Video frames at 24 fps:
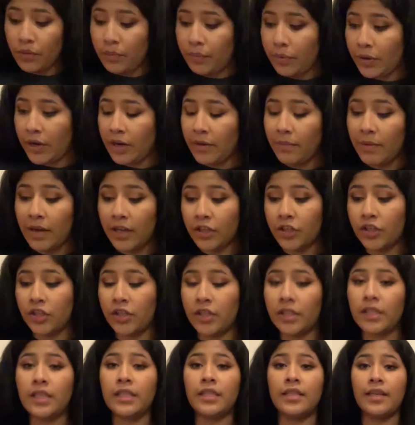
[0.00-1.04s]
You pretty much
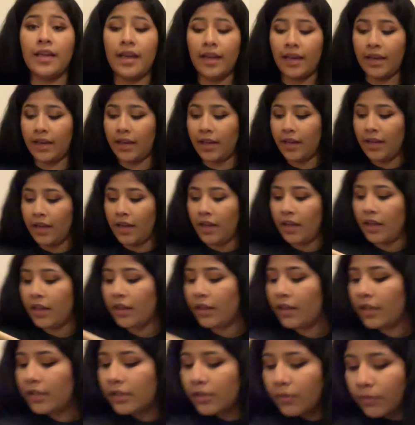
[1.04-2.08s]
stick
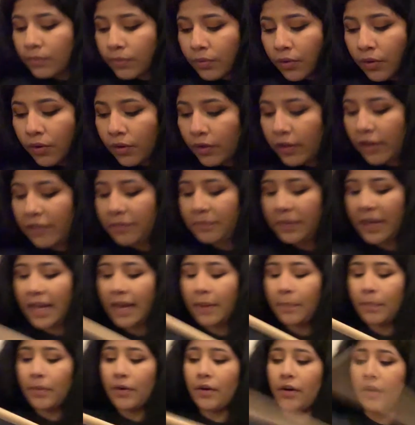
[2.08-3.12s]
this roll of
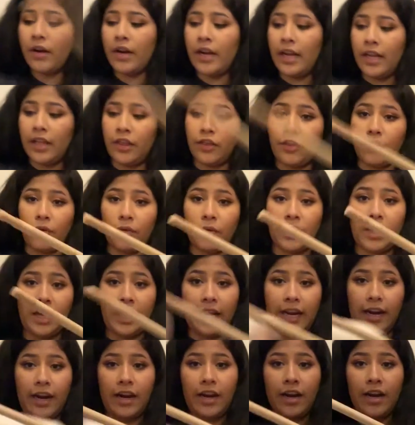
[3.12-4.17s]
paper through
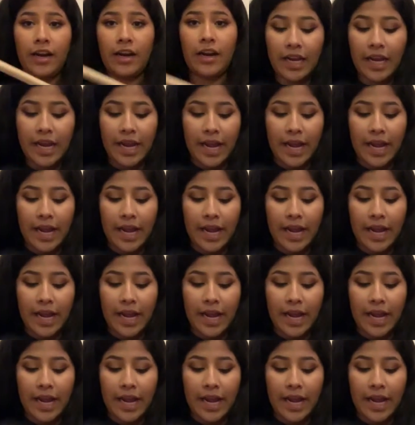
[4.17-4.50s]
here